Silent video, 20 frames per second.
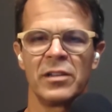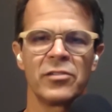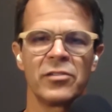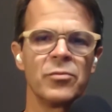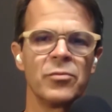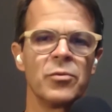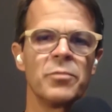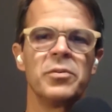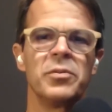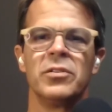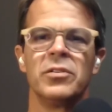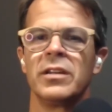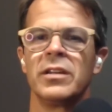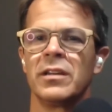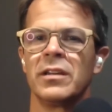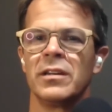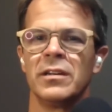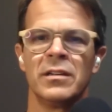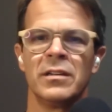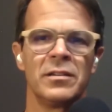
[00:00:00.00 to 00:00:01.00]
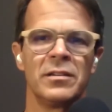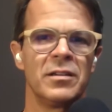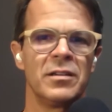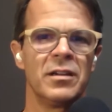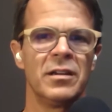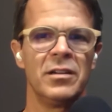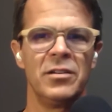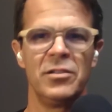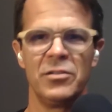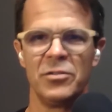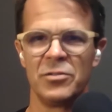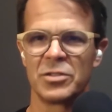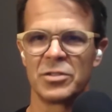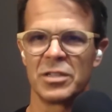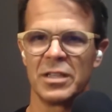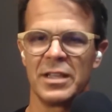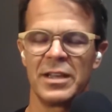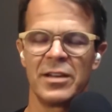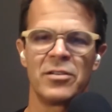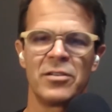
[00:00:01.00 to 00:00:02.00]
So we're building a
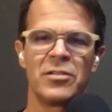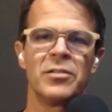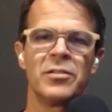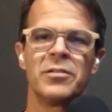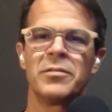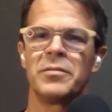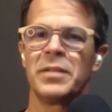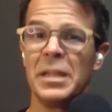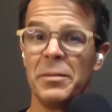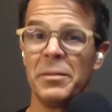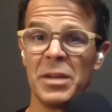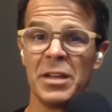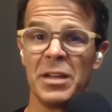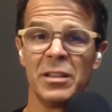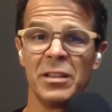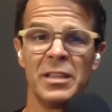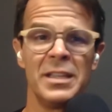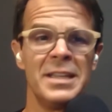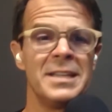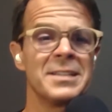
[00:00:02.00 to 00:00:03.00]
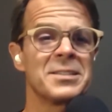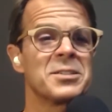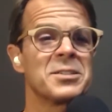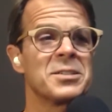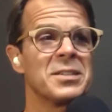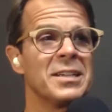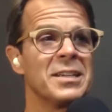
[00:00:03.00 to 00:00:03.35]
newsletter, email list.